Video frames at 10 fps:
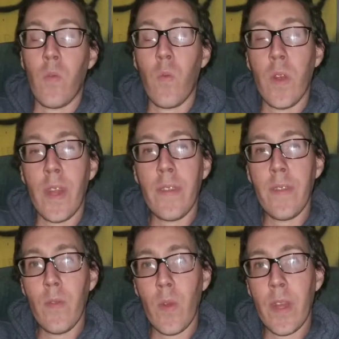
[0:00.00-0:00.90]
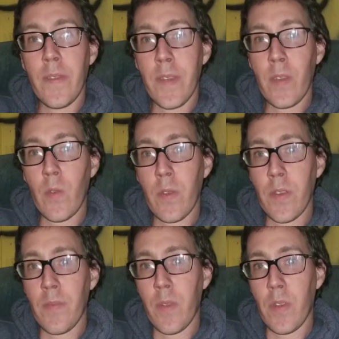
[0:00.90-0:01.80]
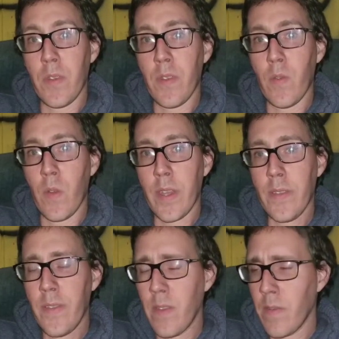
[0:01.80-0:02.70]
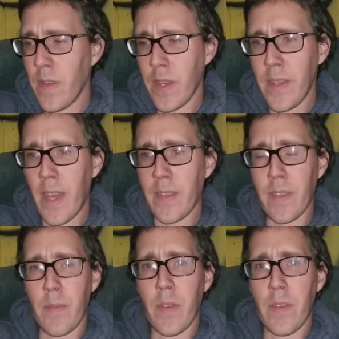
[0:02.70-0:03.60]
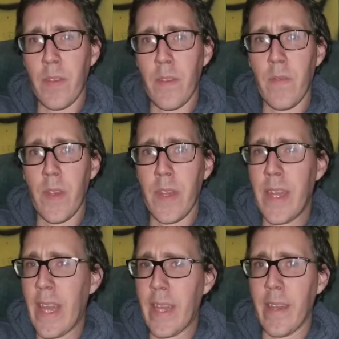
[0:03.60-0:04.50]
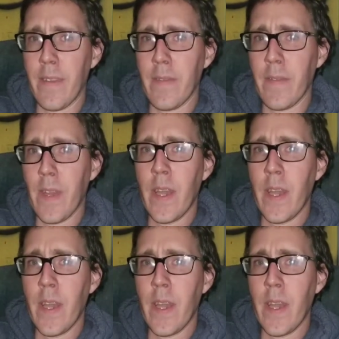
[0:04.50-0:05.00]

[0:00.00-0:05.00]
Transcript: when I deal with this person who I consider a very toxic person, very negative,